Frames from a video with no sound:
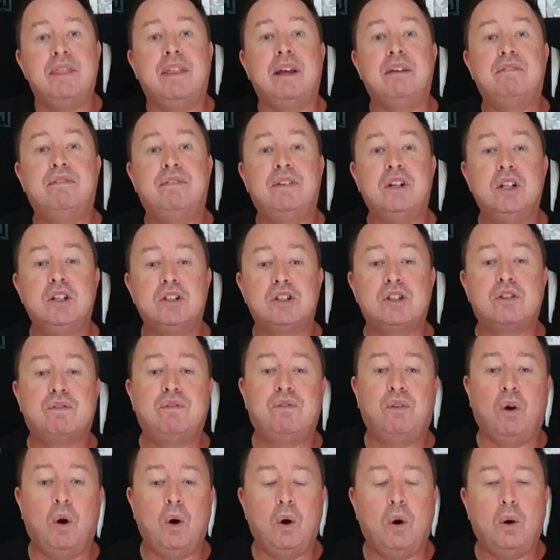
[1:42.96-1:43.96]
They first
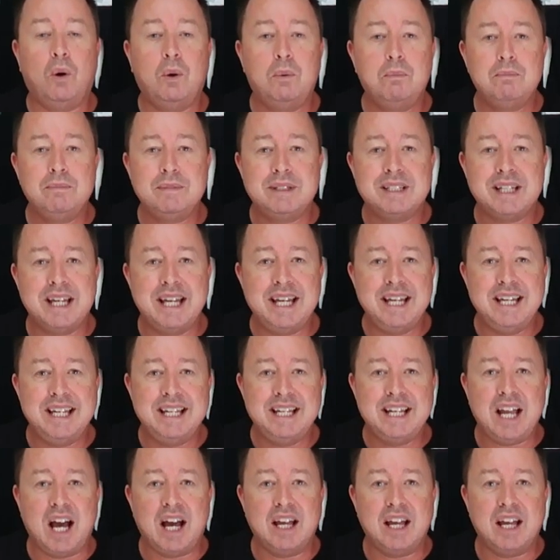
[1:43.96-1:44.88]
formed in